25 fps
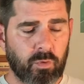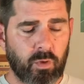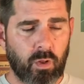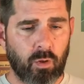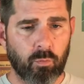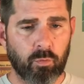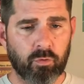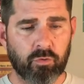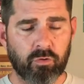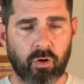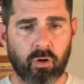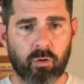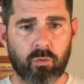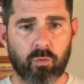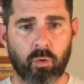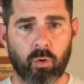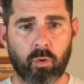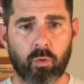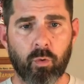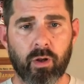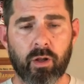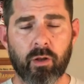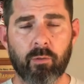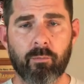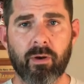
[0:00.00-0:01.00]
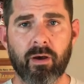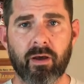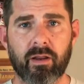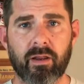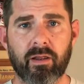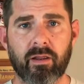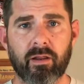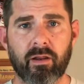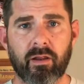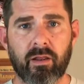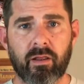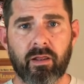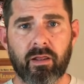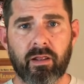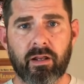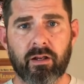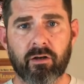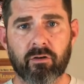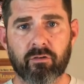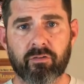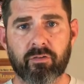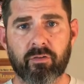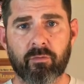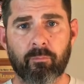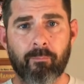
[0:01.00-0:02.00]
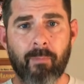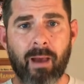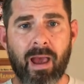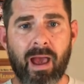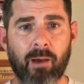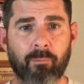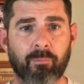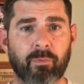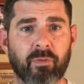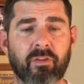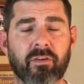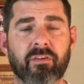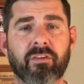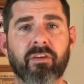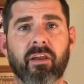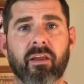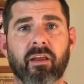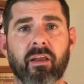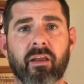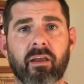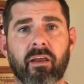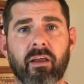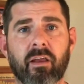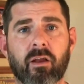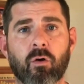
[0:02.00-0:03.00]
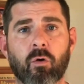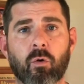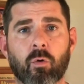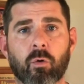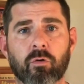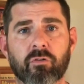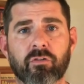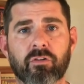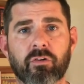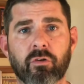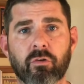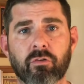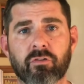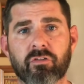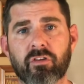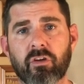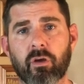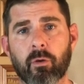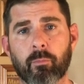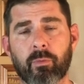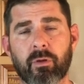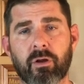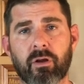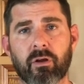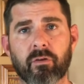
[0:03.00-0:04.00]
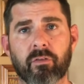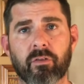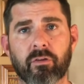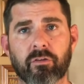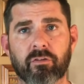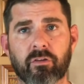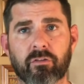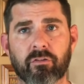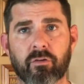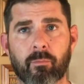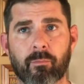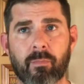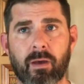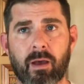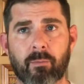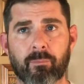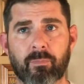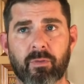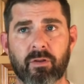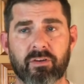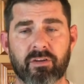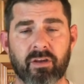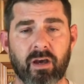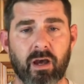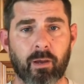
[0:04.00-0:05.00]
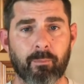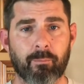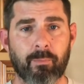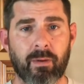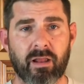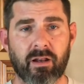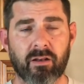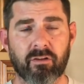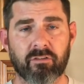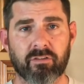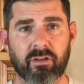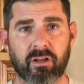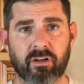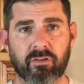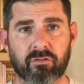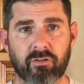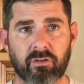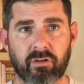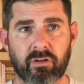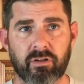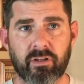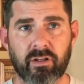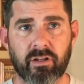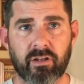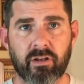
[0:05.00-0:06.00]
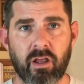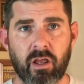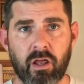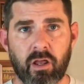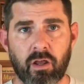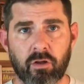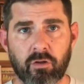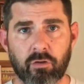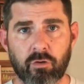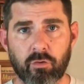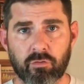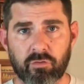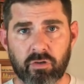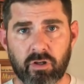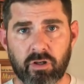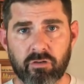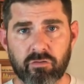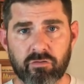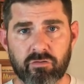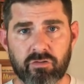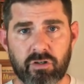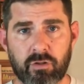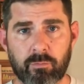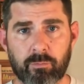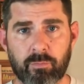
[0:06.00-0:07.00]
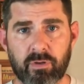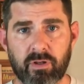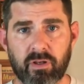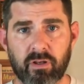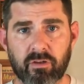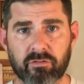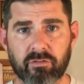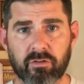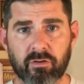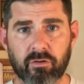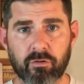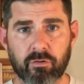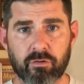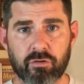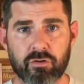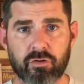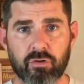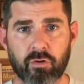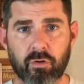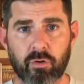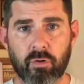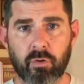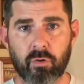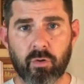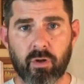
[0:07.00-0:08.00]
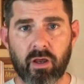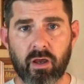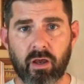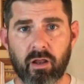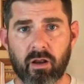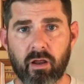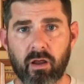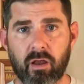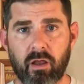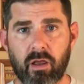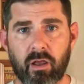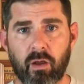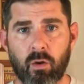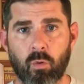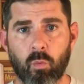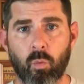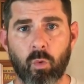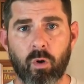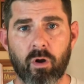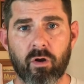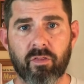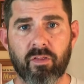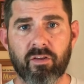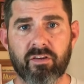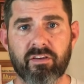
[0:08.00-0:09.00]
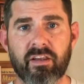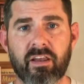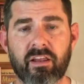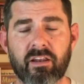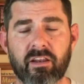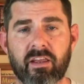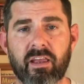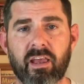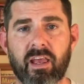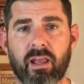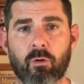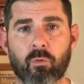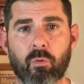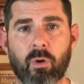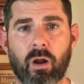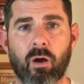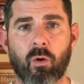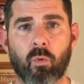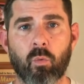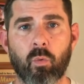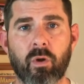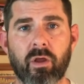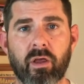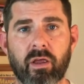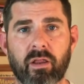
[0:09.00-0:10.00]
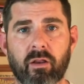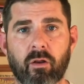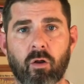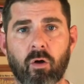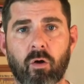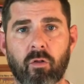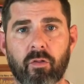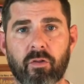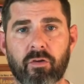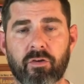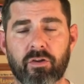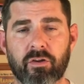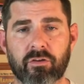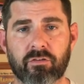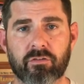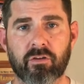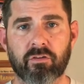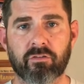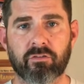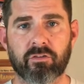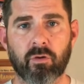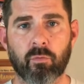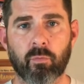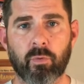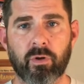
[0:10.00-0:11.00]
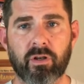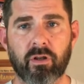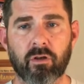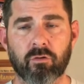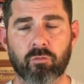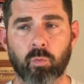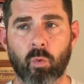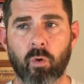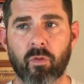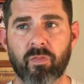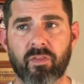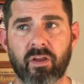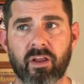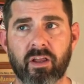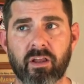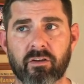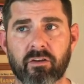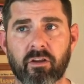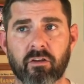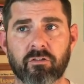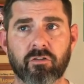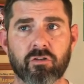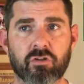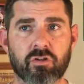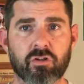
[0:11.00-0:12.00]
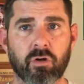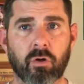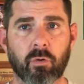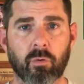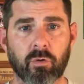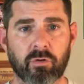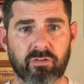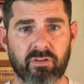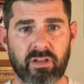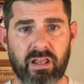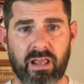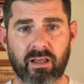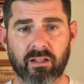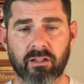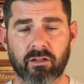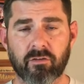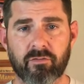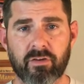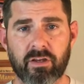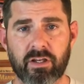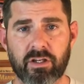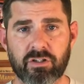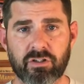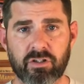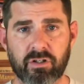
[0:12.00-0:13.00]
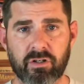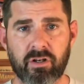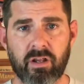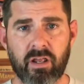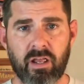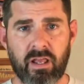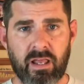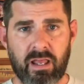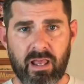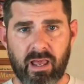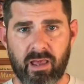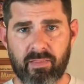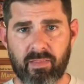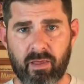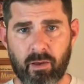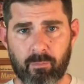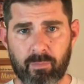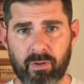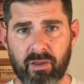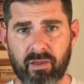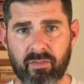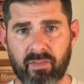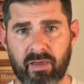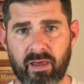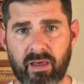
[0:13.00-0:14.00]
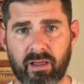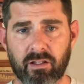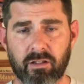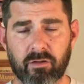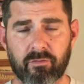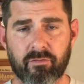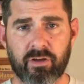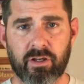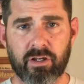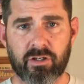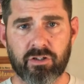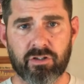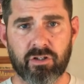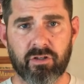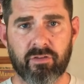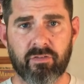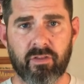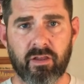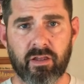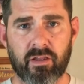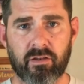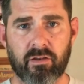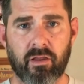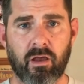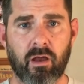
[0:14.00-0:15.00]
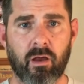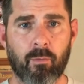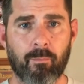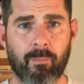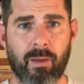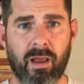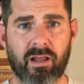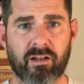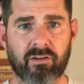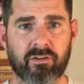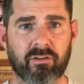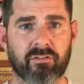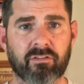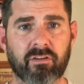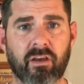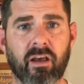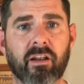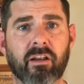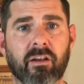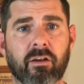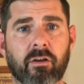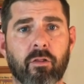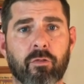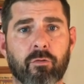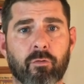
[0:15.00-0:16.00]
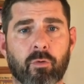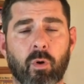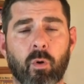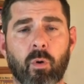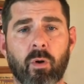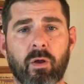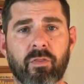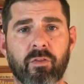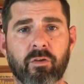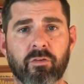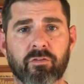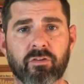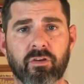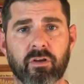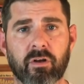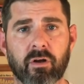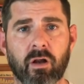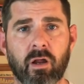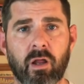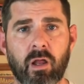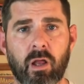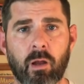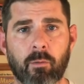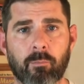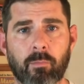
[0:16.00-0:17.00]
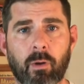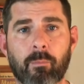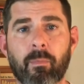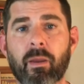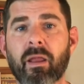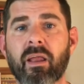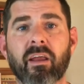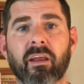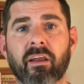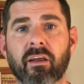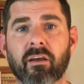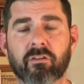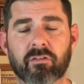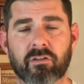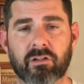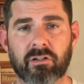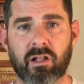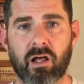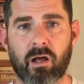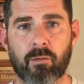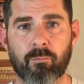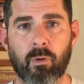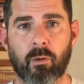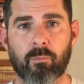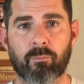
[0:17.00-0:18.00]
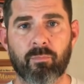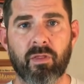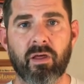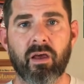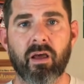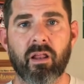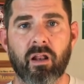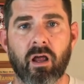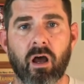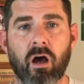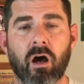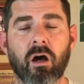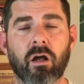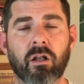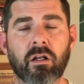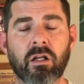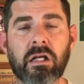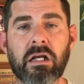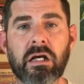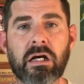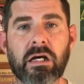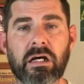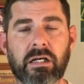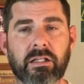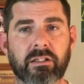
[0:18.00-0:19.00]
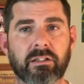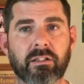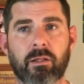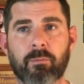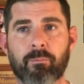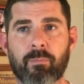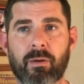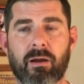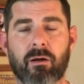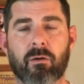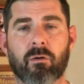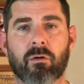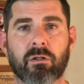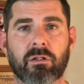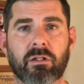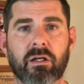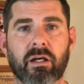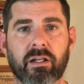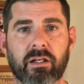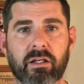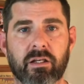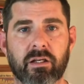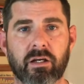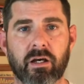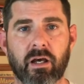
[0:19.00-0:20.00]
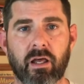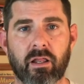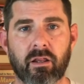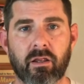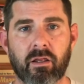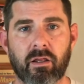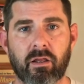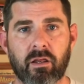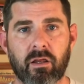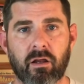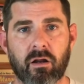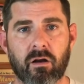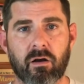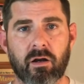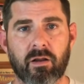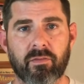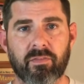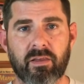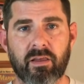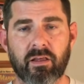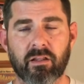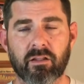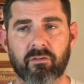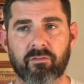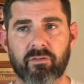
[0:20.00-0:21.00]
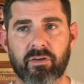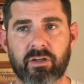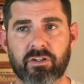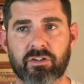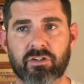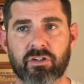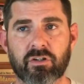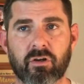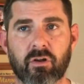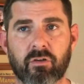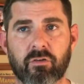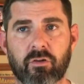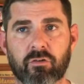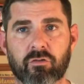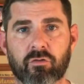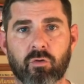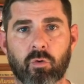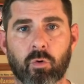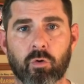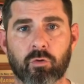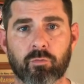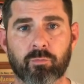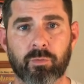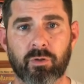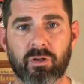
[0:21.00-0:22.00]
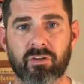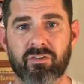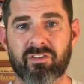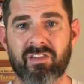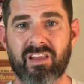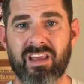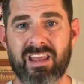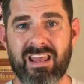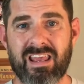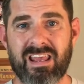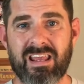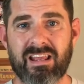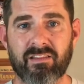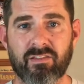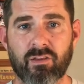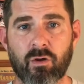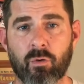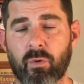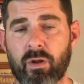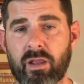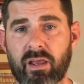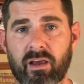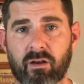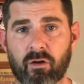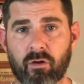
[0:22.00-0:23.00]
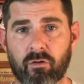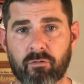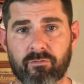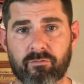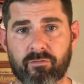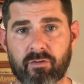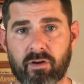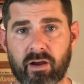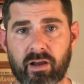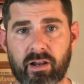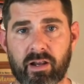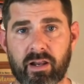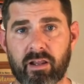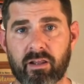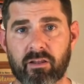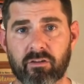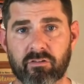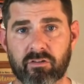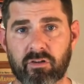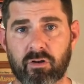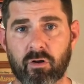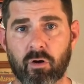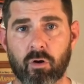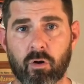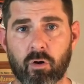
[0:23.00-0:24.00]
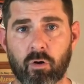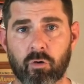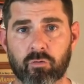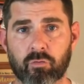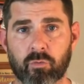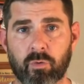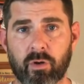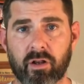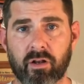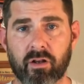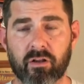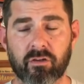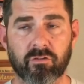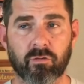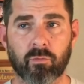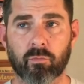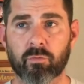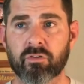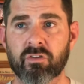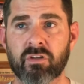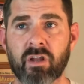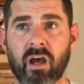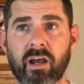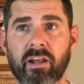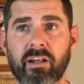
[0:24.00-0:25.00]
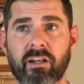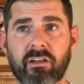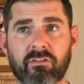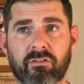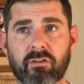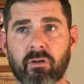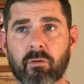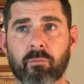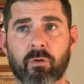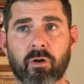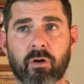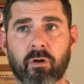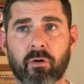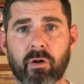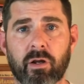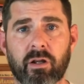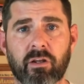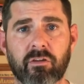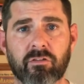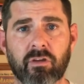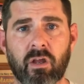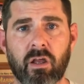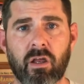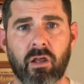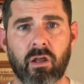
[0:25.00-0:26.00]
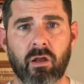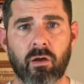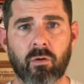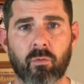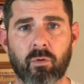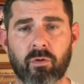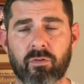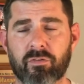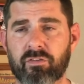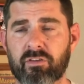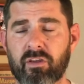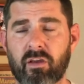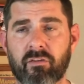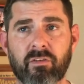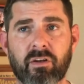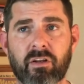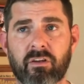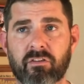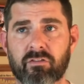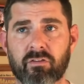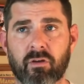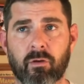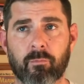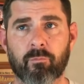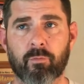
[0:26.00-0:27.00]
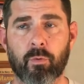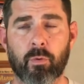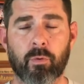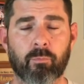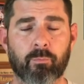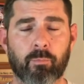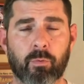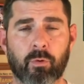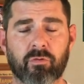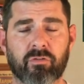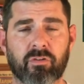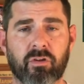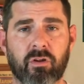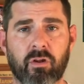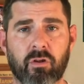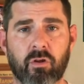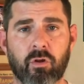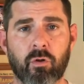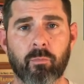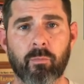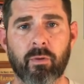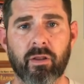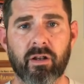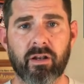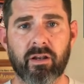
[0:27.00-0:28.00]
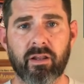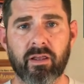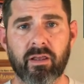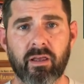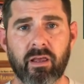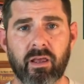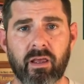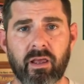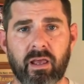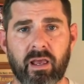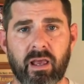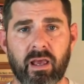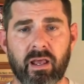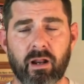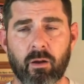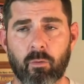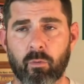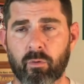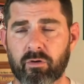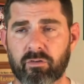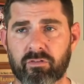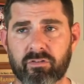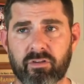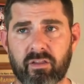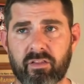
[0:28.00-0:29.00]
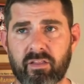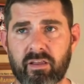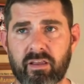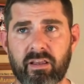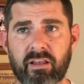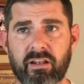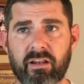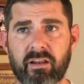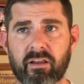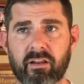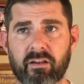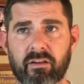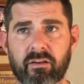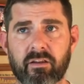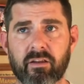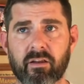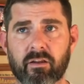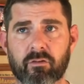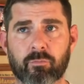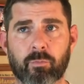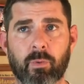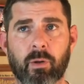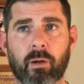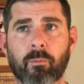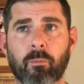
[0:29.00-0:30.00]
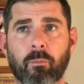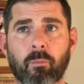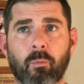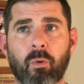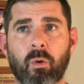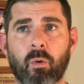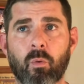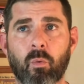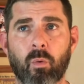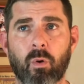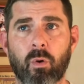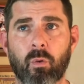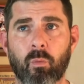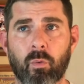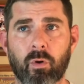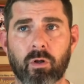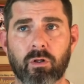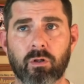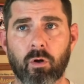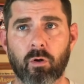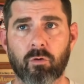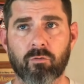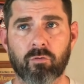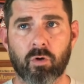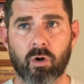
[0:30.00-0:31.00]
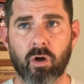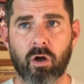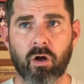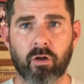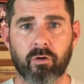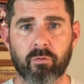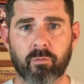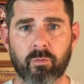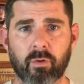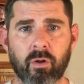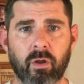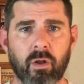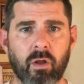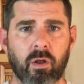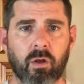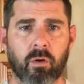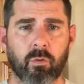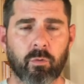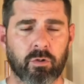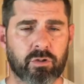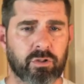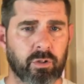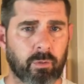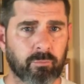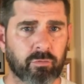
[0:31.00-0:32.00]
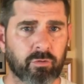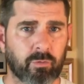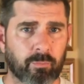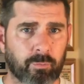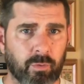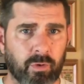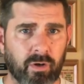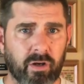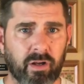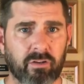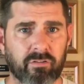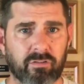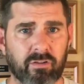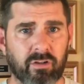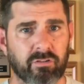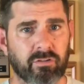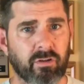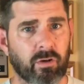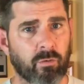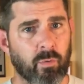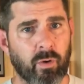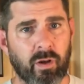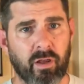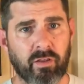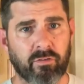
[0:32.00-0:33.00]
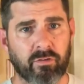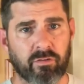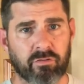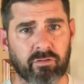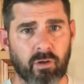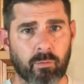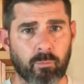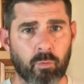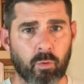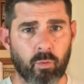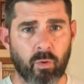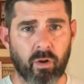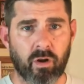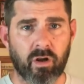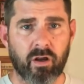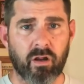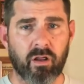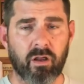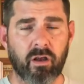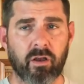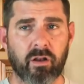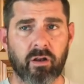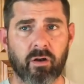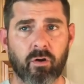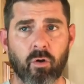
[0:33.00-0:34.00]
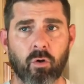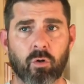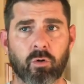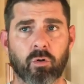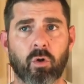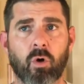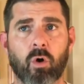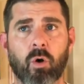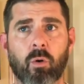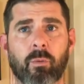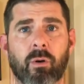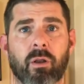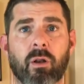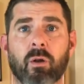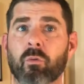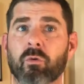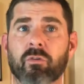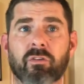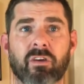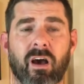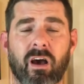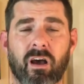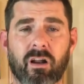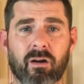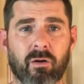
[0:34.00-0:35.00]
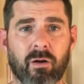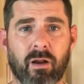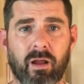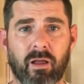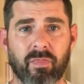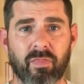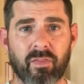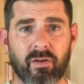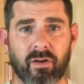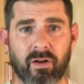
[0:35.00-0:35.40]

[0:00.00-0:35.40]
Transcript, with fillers: I'm going to talk real quick about it. Here's the map of the 10K course, and you'll see up here, this is a map that Todd Bannis actually did using his GPS, and it'll show you kind of where the 10K route went and all the distance that we does. One thing it doesn't show is the elevation, and that being the elevation that uh, Matt decided to throw in this year by making us climb up that ungodly power line cut. All right, the elevation on this course, plus the heat that we had on Friday as the ROs ran, because it was 90 some degrees with 70 some percent humidity, and I want to say the heat index probably went well over 100, which I'm surprised because I ran the summer running gun in Oklahoma and it was hotter out